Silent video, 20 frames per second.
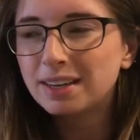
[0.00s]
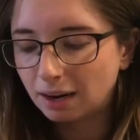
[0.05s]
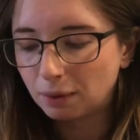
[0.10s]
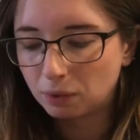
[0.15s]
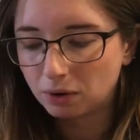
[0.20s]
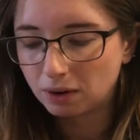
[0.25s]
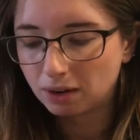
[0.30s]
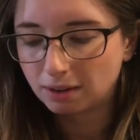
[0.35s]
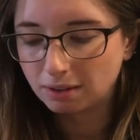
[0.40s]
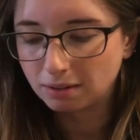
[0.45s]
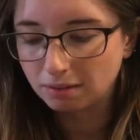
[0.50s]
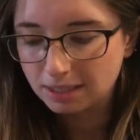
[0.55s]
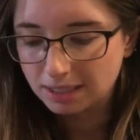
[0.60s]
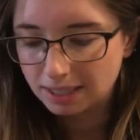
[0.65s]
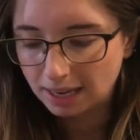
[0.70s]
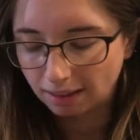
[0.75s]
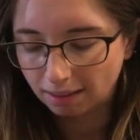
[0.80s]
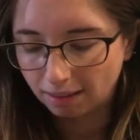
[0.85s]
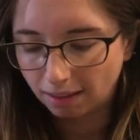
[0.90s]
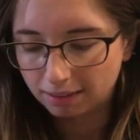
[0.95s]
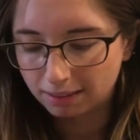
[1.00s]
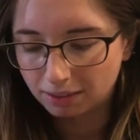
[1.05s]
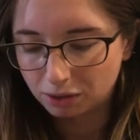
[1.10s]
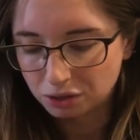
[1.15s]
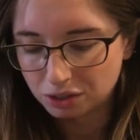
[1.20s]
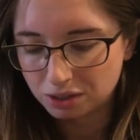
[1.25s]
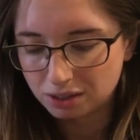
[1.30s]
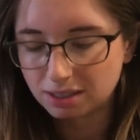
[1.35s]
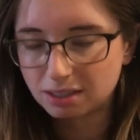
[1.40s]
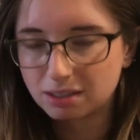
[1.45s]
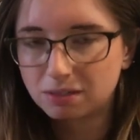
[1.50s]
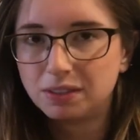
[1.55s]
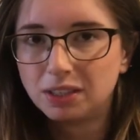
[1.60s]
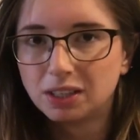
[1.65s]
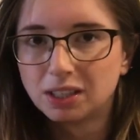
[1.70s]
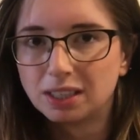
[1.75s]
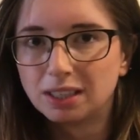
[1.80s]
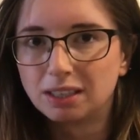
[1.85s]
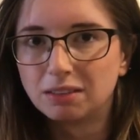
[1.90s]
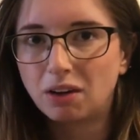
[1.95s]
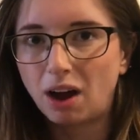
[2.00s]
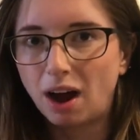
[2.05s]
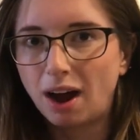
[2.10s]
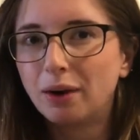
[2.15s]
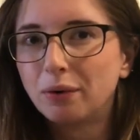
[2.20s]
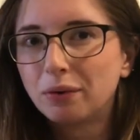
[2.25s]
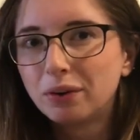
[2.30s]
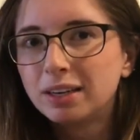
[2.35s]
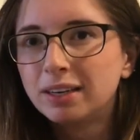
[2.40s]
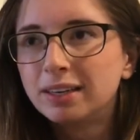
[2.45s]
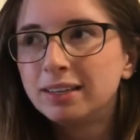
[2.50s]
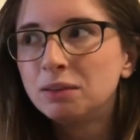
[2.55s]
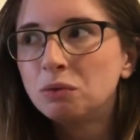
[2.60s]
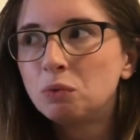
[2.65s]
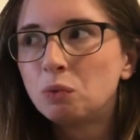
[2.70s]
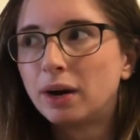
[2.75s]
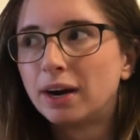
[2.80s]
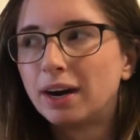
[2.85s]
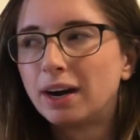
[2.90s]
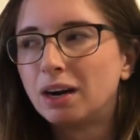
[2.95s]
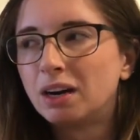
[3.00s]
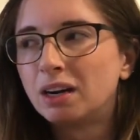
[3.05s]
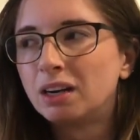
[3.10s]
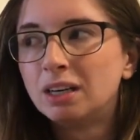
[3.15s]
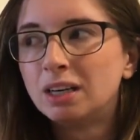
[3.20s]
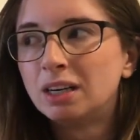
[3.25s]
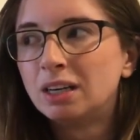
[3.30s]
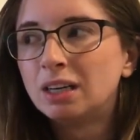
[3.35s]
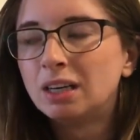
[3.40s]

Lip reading: I want to say that there's this feeling of irony where,